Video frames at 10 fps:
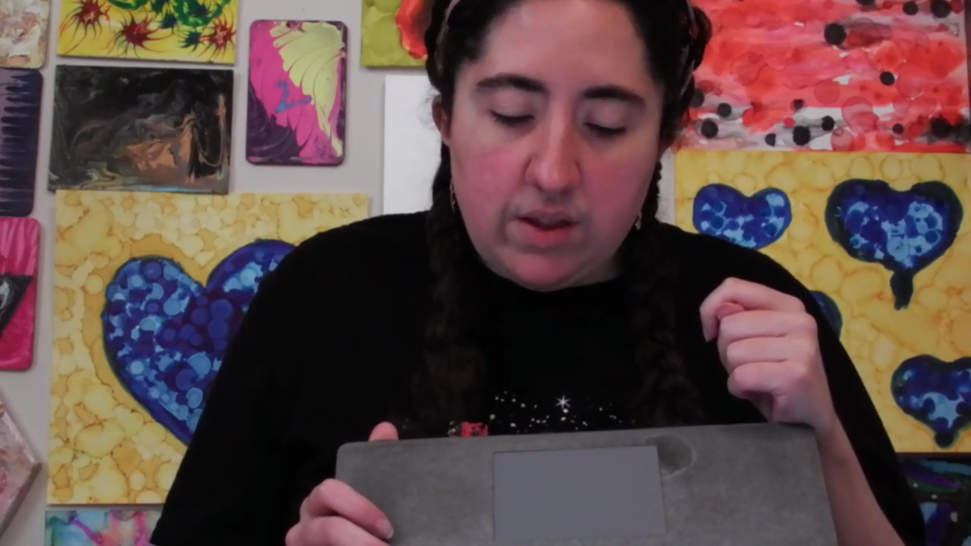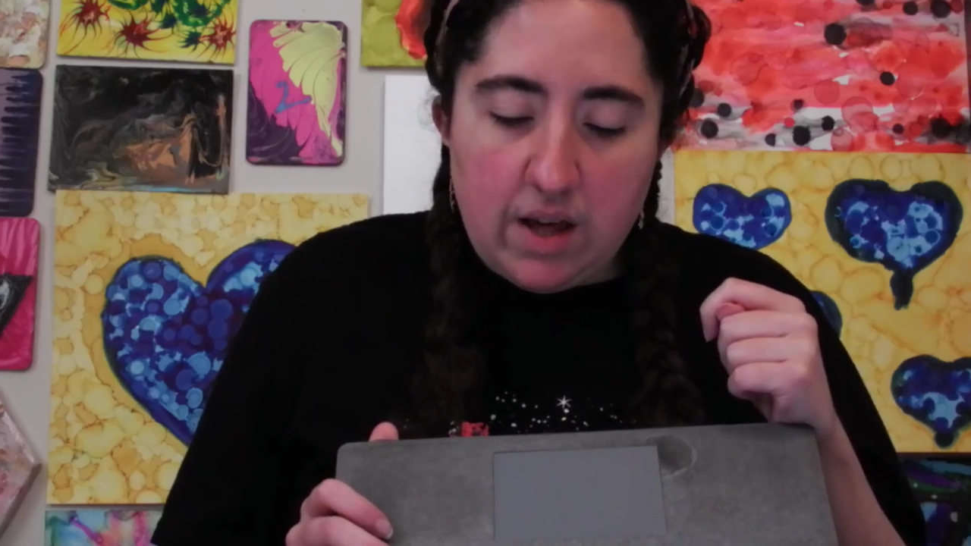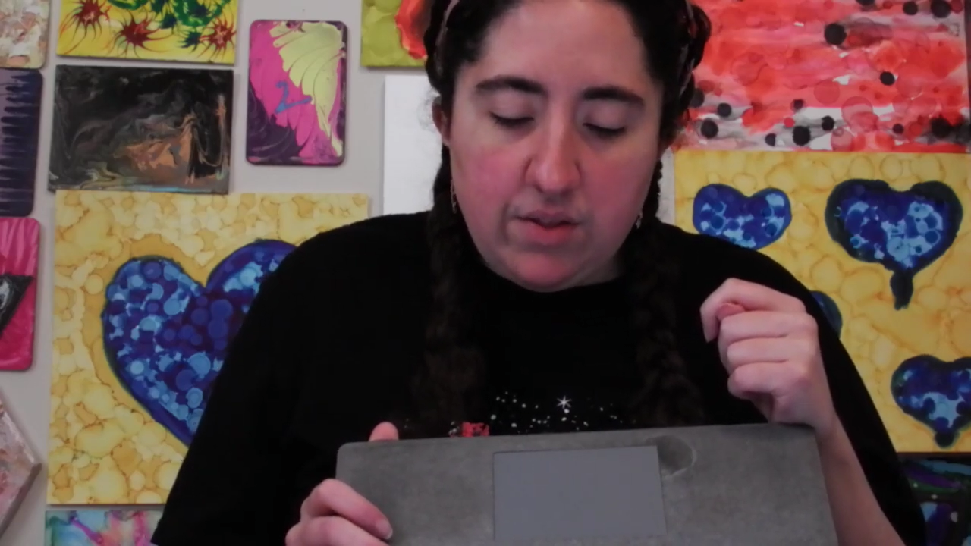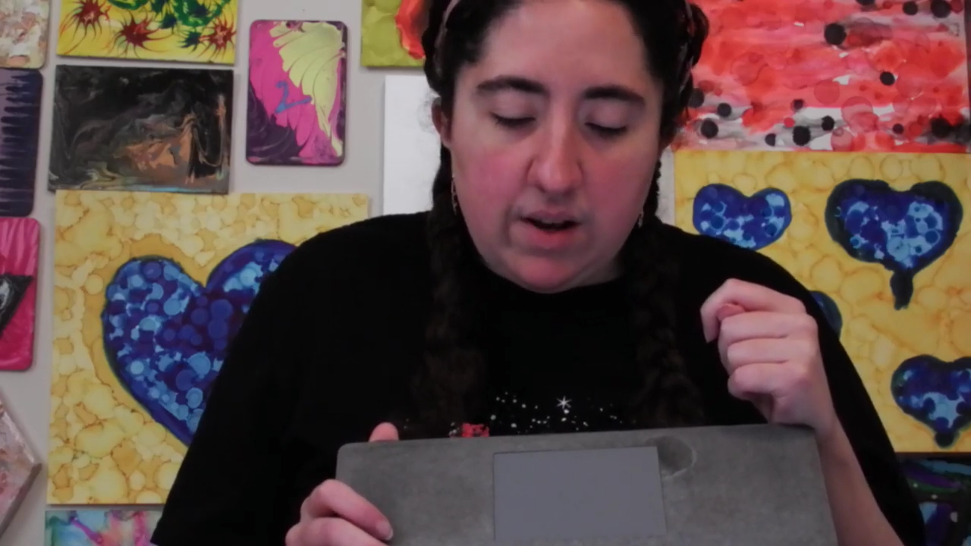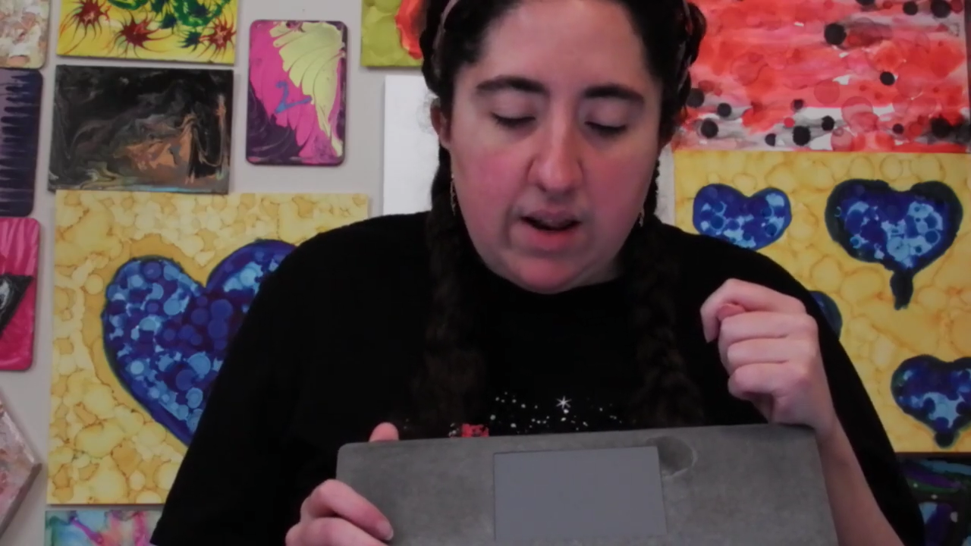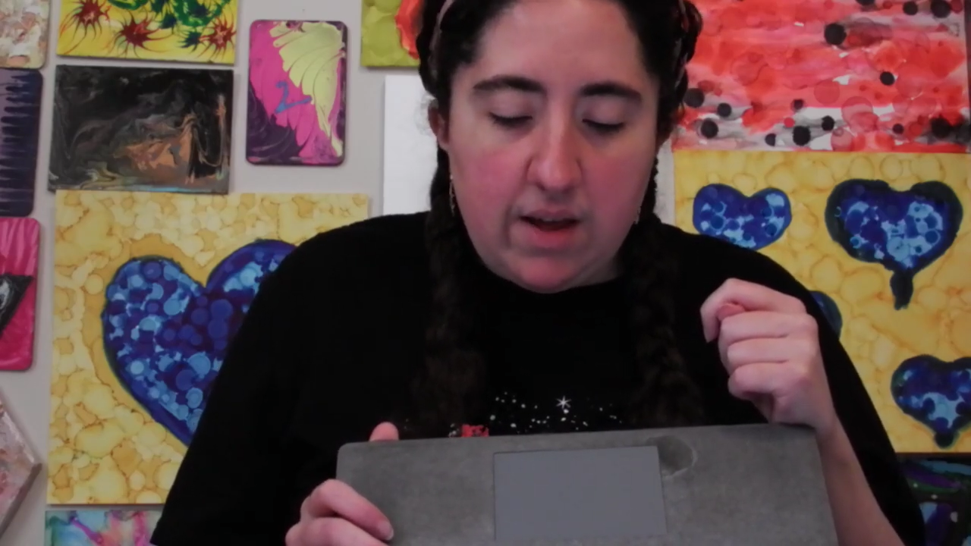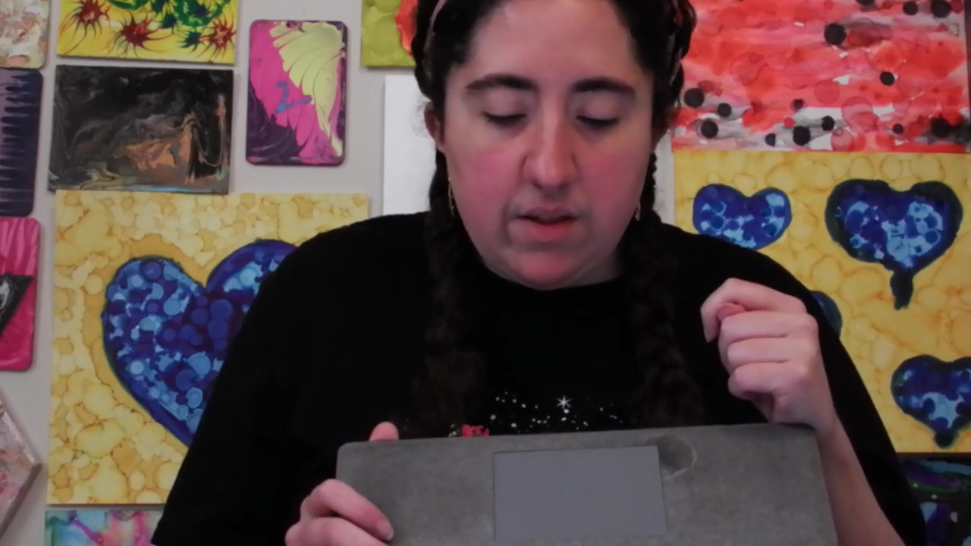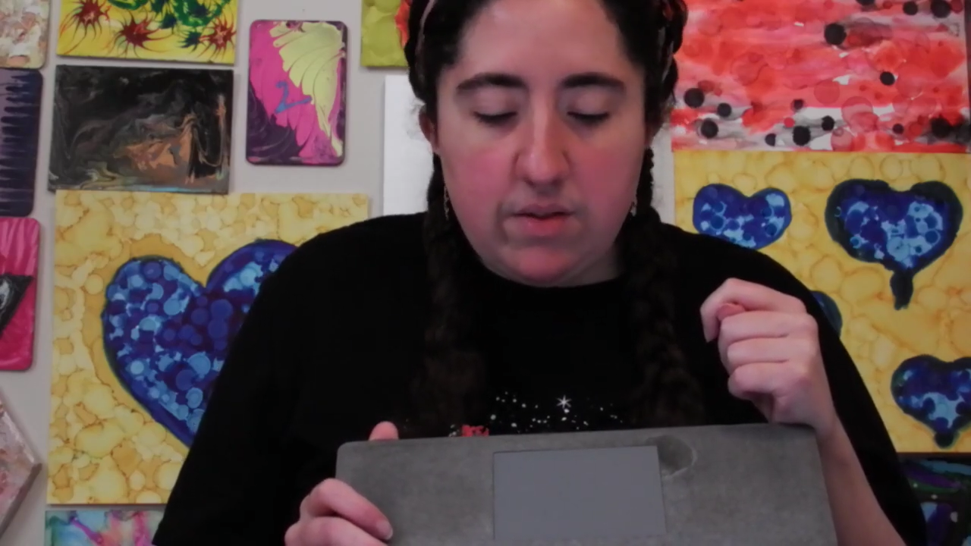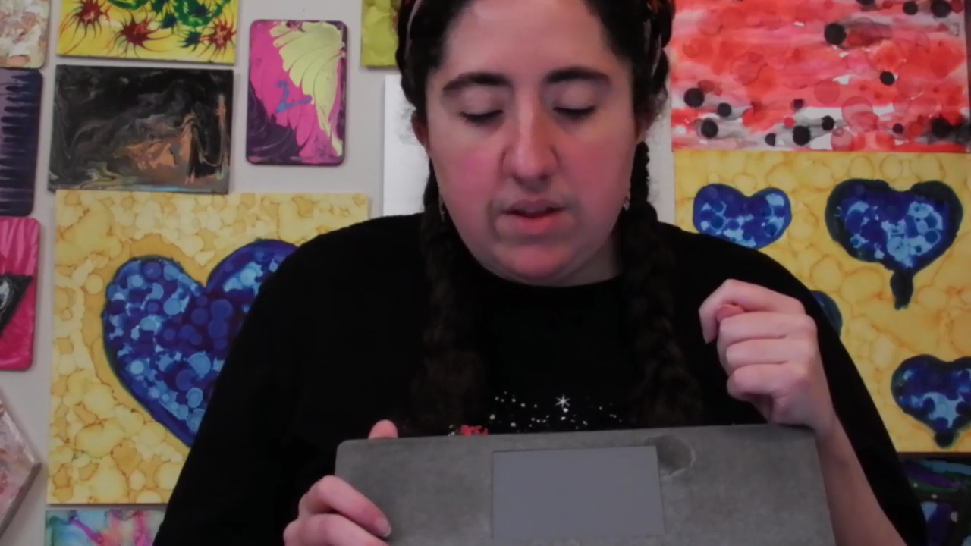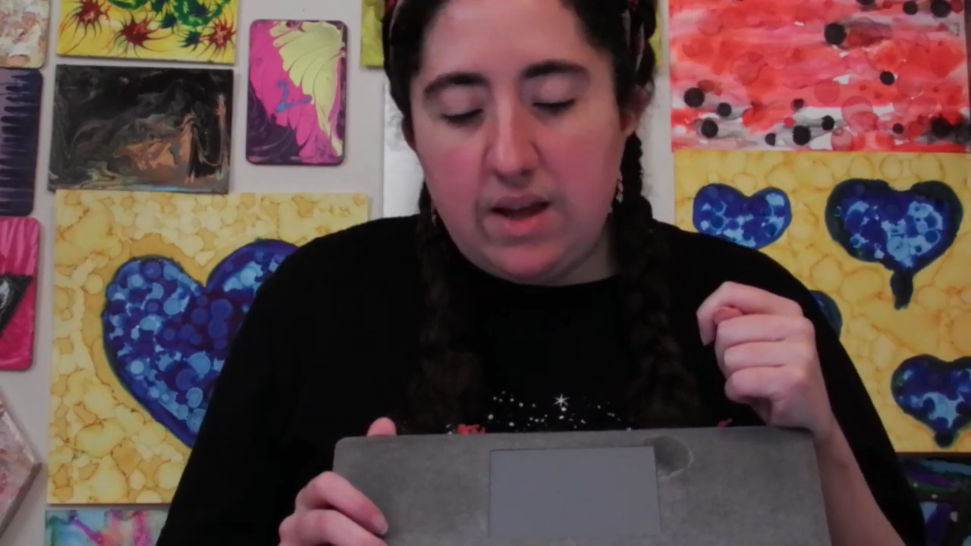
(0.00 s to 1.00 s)

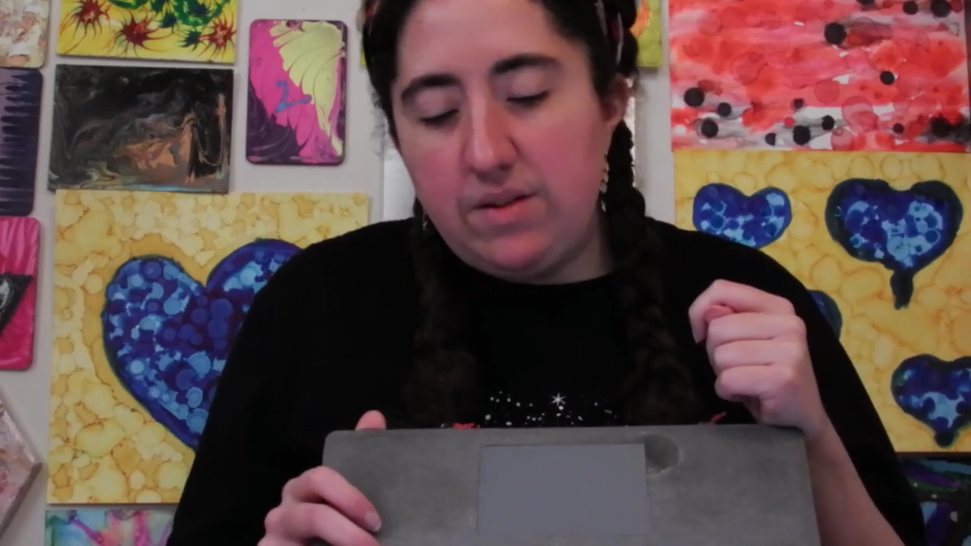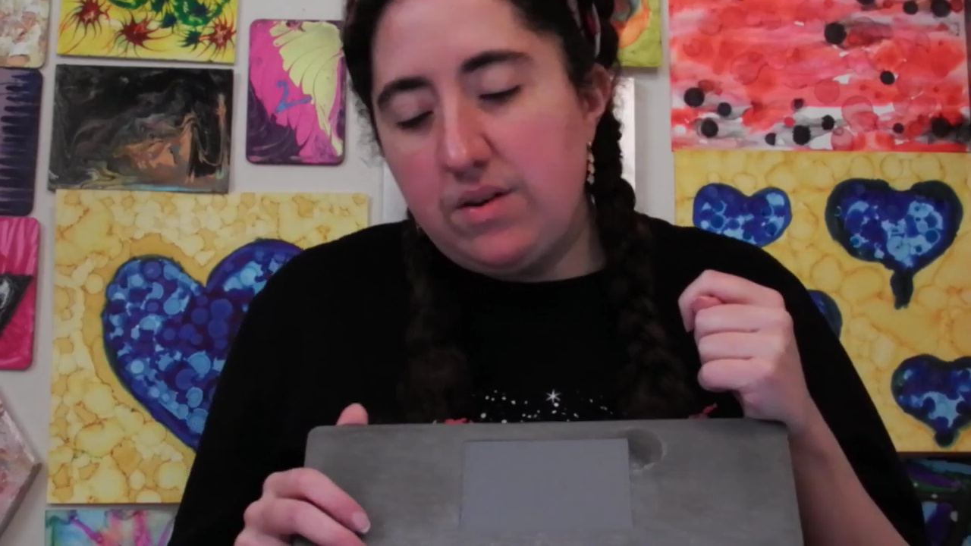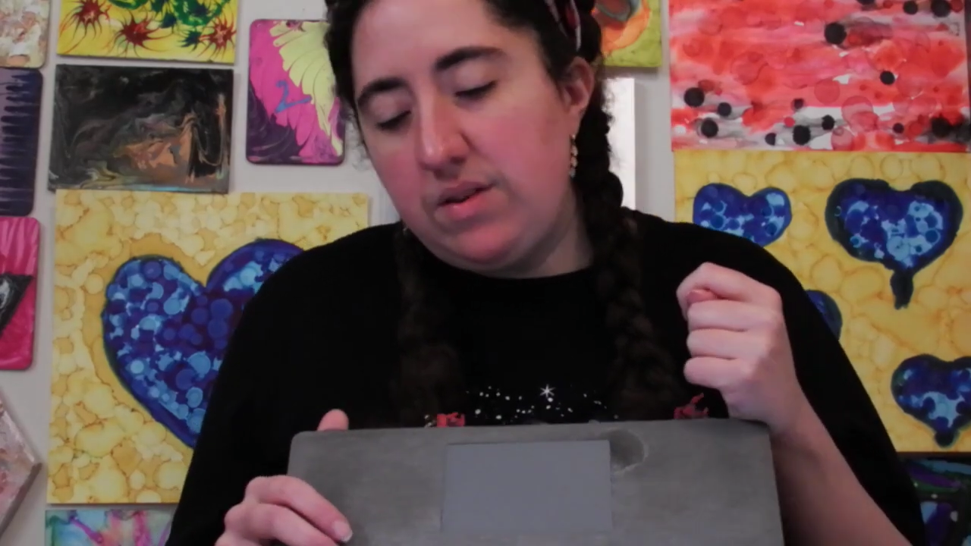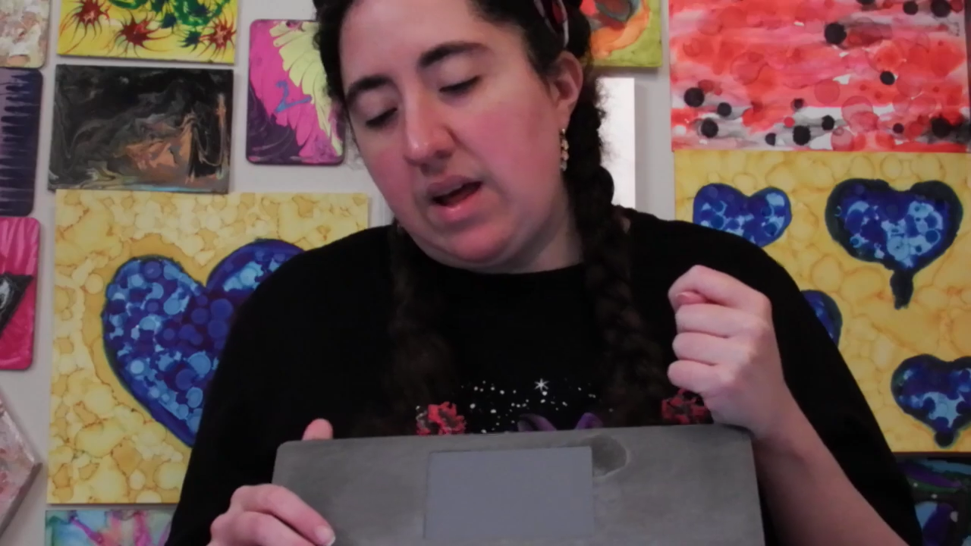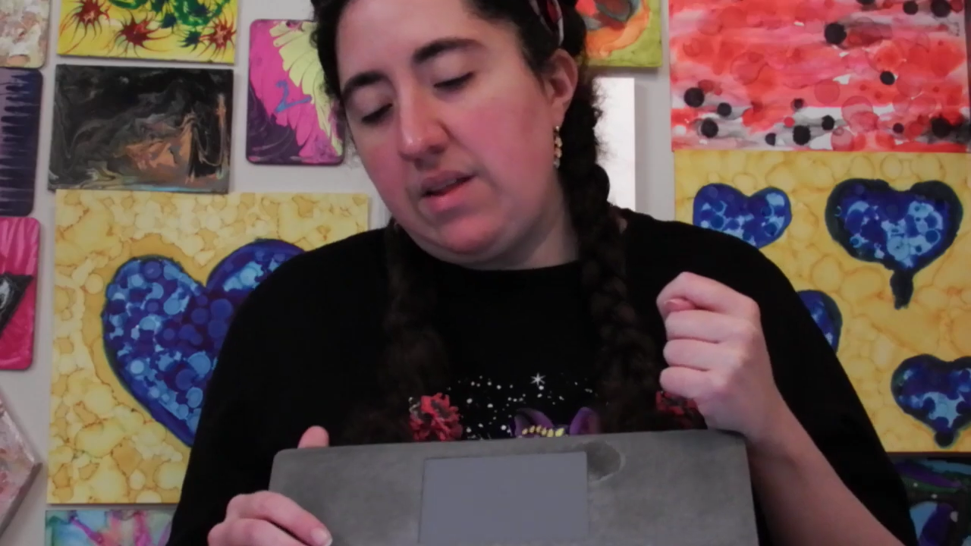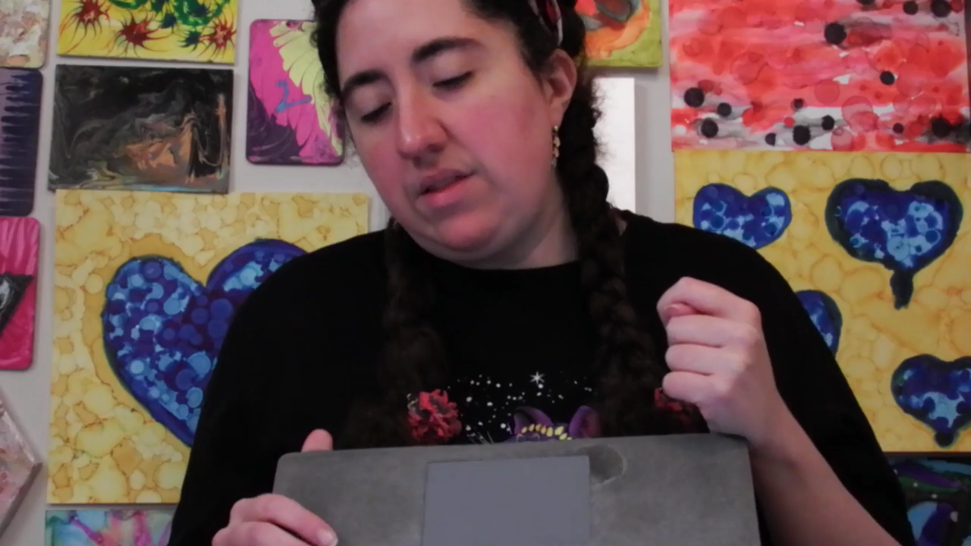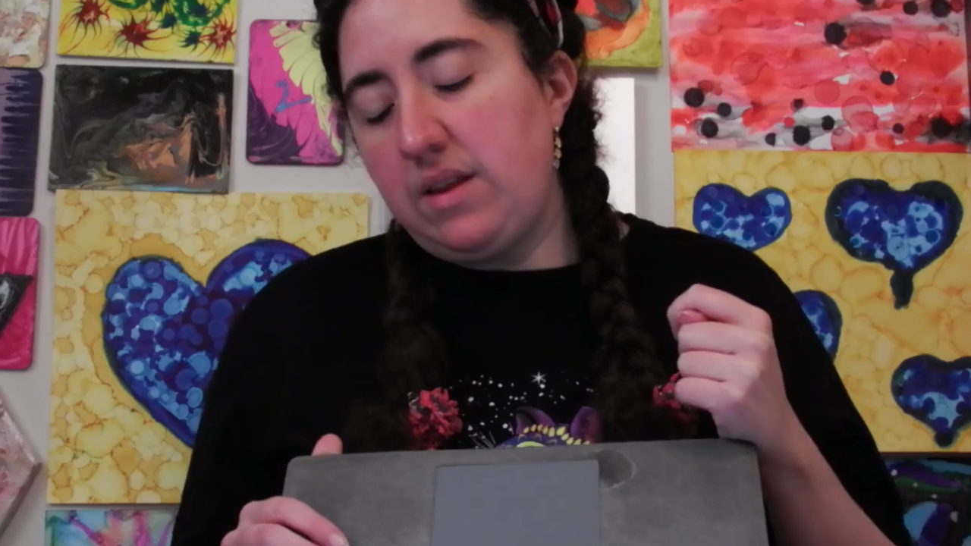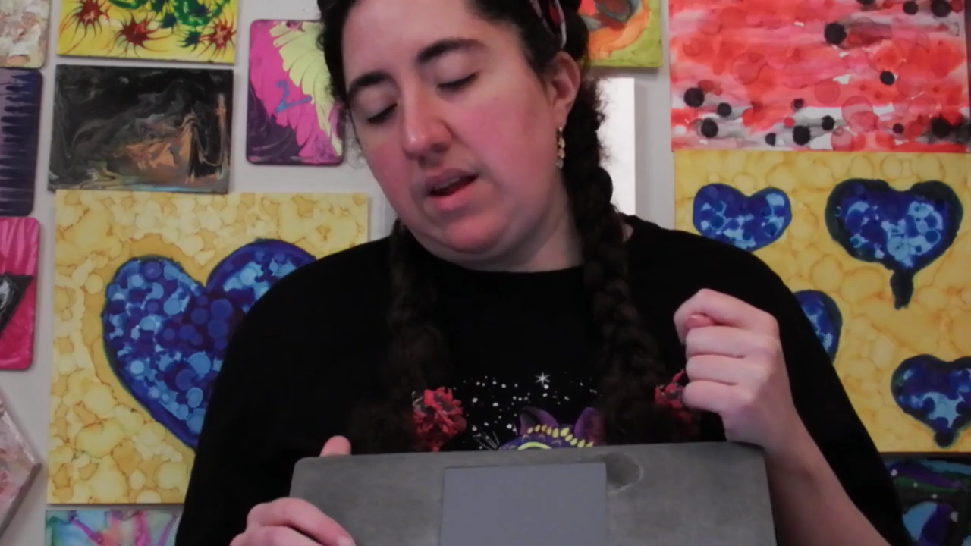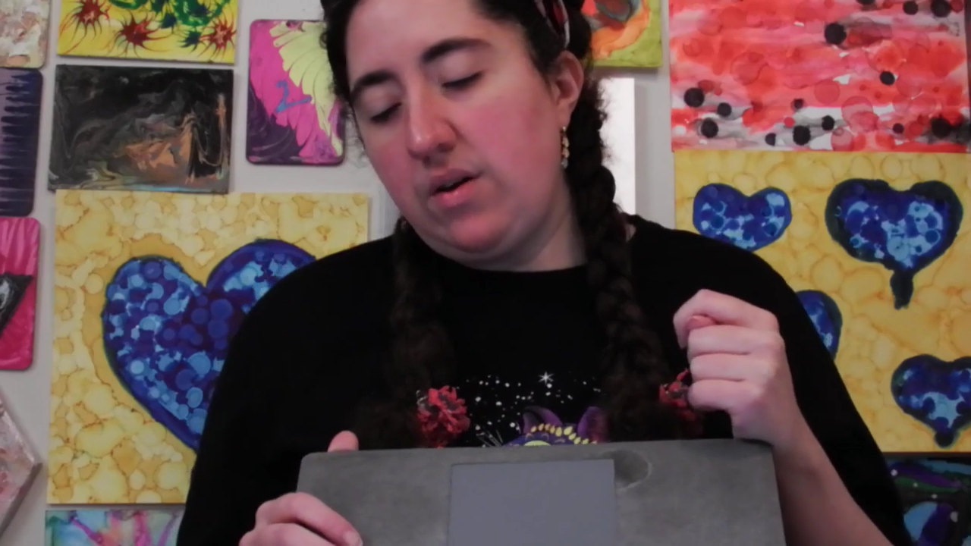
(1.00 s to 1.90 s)
nothing